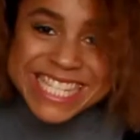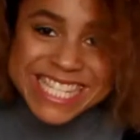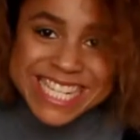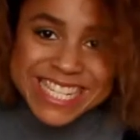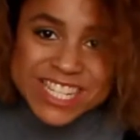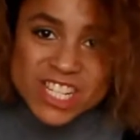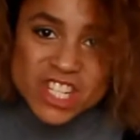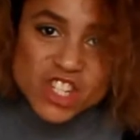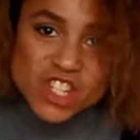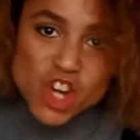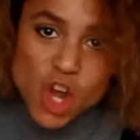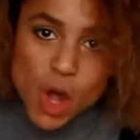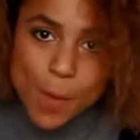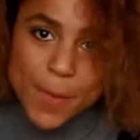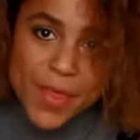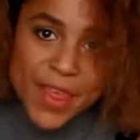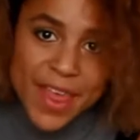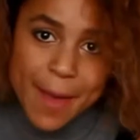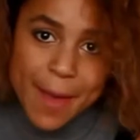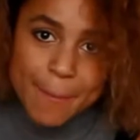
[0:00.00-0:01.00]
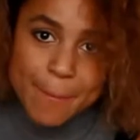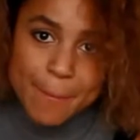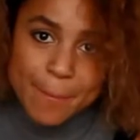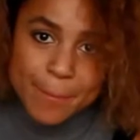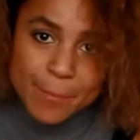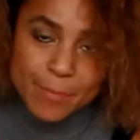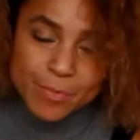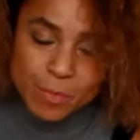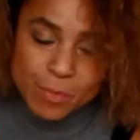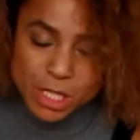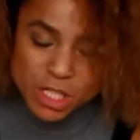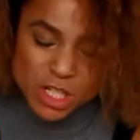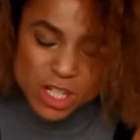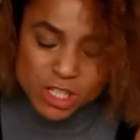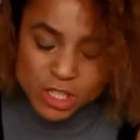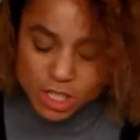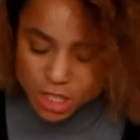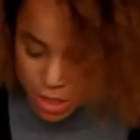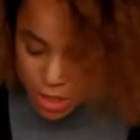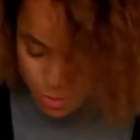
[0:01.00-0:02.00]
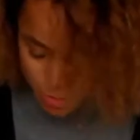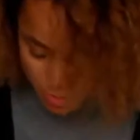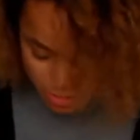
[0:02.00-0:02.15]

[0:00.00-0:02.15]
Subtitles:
scissor chop them, which I do